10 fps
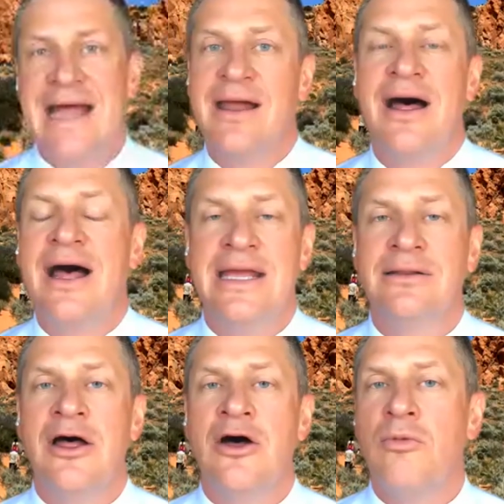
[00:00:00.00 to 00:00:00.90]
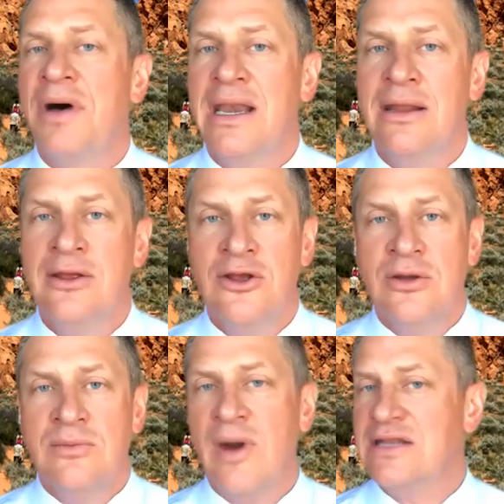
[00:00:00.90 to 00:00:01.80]
that high and low, but
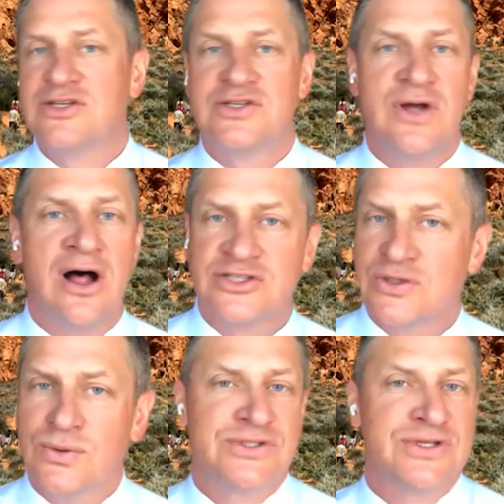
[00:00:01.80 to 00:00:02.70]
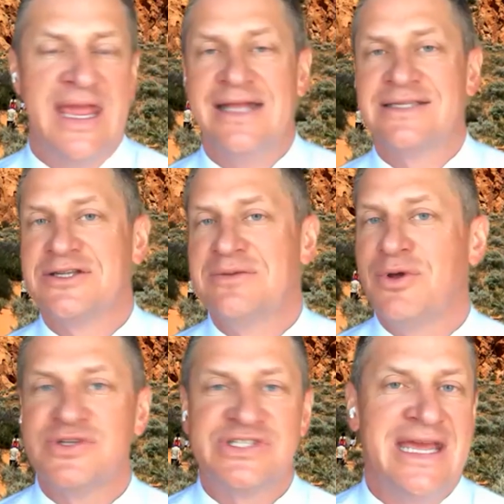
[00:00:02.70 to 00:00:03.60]
right, all schools are canceled in
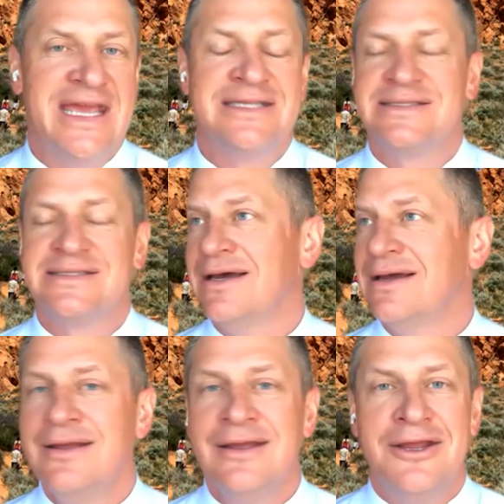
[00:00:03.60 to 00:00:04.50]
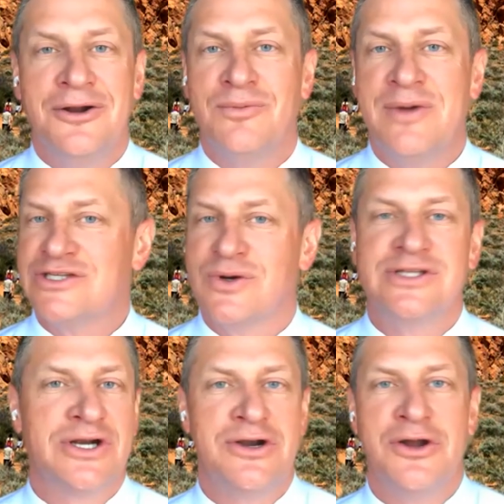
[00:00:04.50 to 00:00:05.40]
both states. Uh, you know,
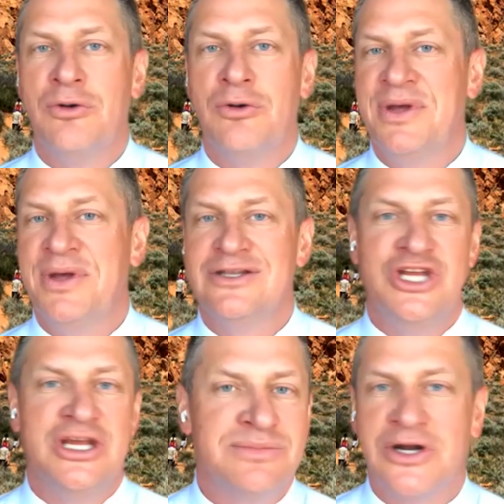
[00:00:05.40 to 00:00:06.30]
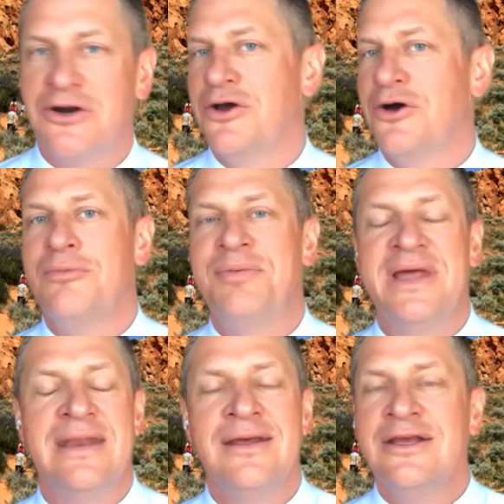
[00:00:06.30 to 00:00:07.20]
restaurants aren't open, gyms aren't
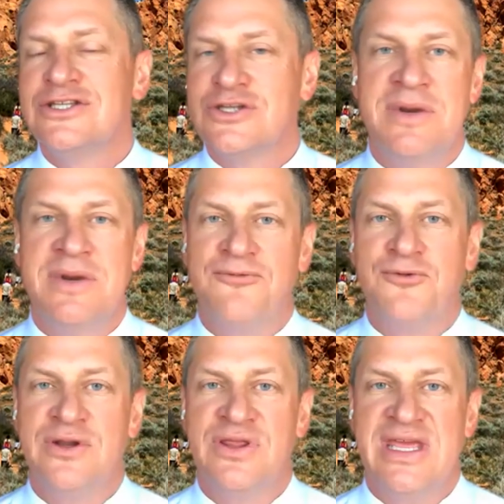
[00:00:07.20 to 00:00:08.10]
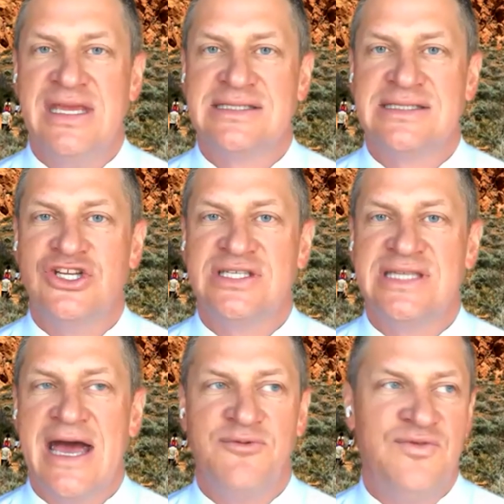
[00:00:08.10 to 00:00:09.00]
open, so many different things, and just
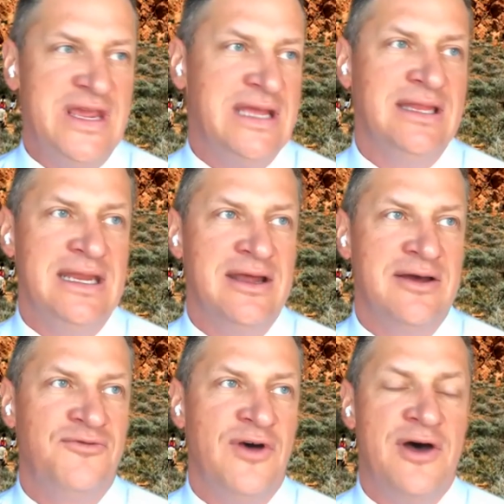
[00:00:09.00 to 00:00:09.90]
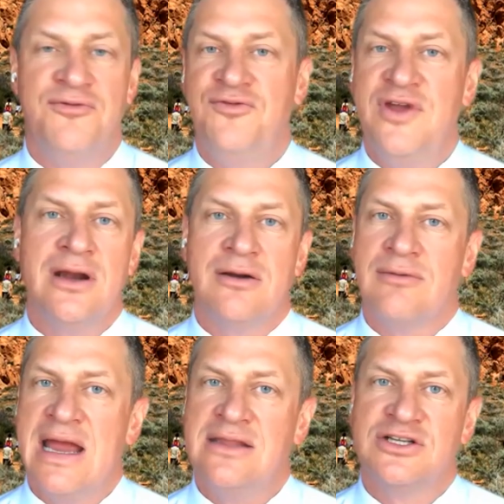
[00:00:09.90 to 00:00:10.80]
that feeling of of fear.
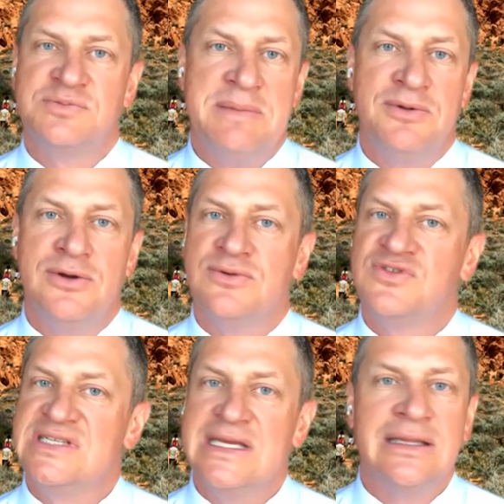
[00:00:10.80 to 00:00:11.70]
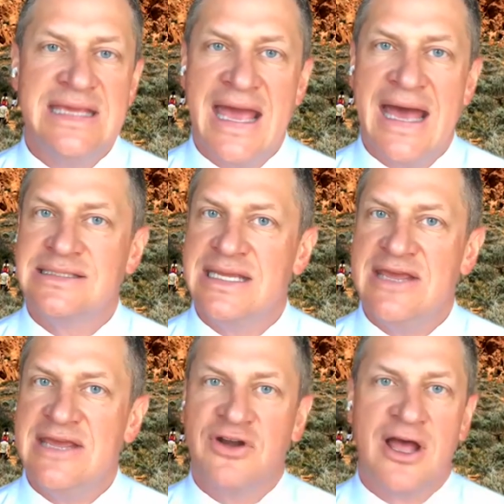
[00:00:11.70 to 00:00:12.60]
Right, there's people who have still yet to
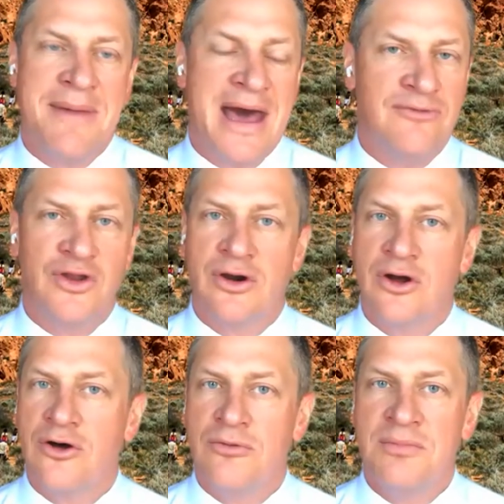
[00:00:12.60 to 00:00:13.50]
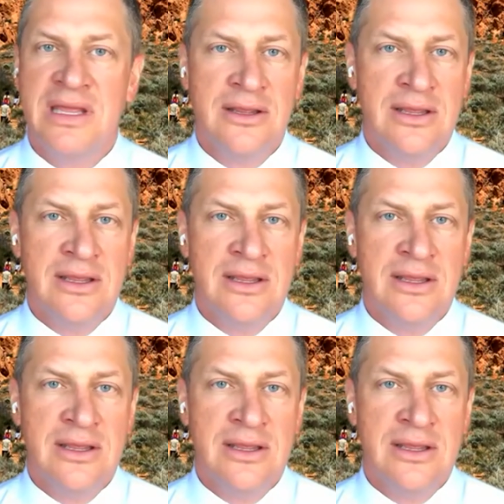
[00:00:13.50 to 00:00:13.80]
even come out of their home,